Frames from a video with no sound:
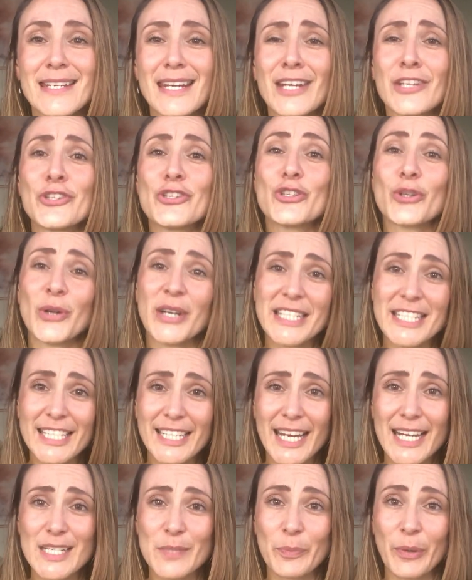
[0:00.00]
Enjoy
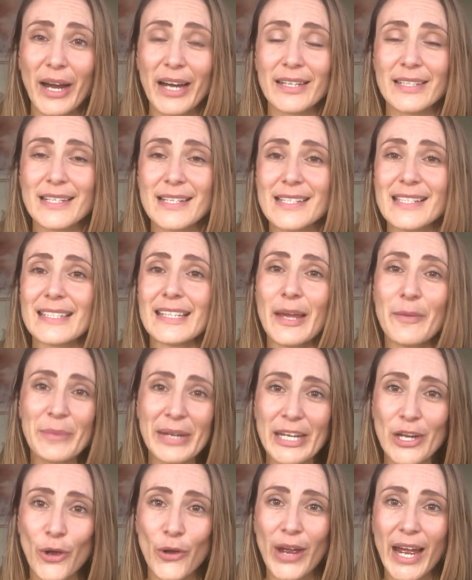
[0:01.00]
today's practice. Let me
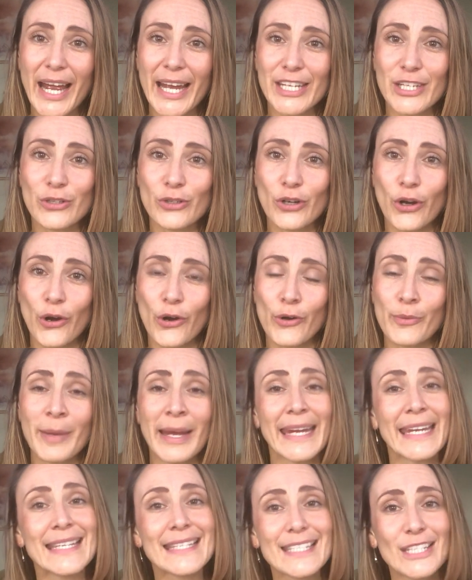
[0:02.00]
know how you go. My
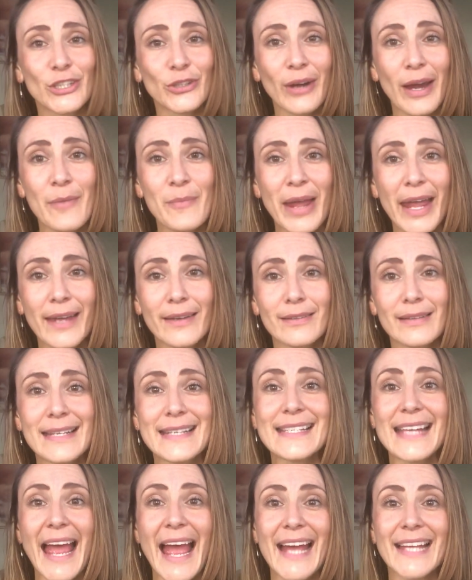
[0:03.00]
Instagram handle
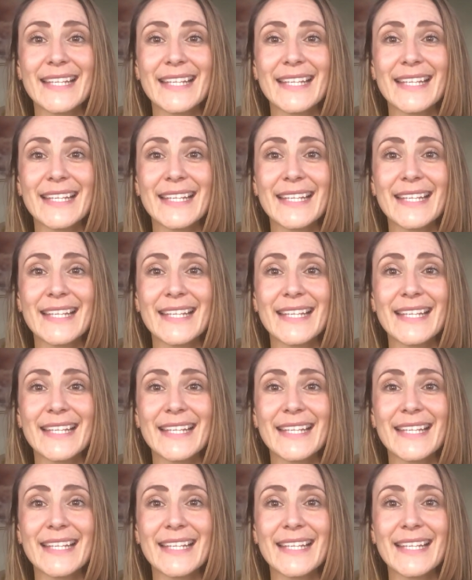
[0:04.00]
is